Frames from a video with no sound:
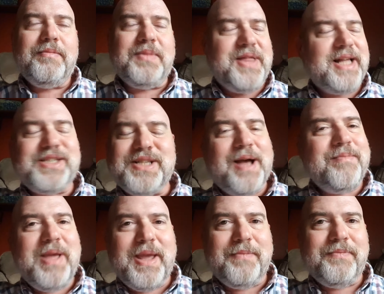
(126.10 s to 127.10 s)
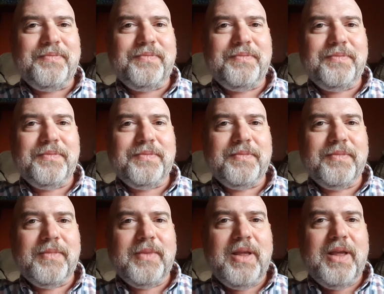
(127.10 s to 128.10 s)
But that's not me.
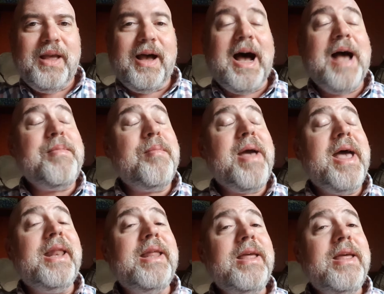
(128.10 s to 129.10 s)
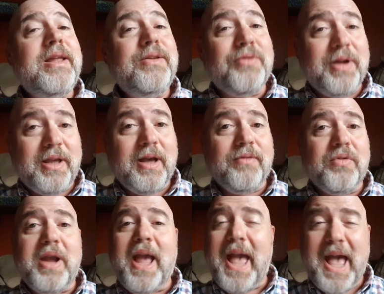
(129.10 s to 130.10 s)
I'm a man in
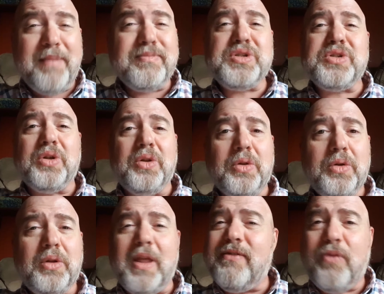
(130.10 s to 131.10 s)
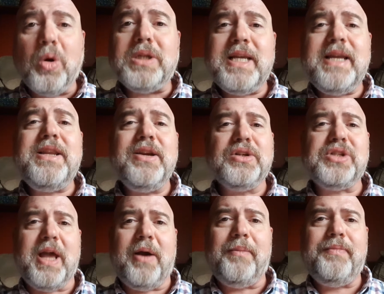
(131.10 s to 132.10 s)
recovery, absolutely, 14 years
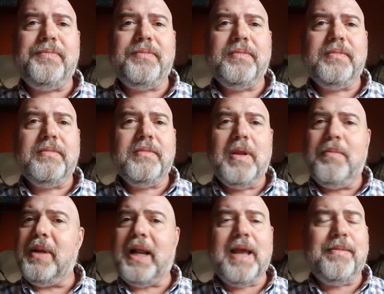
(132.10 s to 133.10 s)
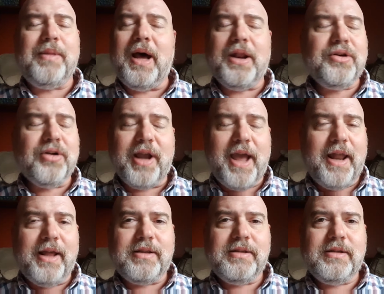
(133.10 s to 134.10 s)
now. But I am not a drug
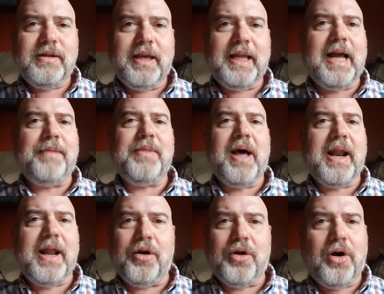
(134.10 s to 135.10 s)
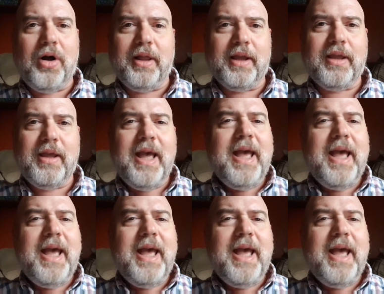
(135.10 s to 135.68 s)
addict, and I'm not an alcoholic.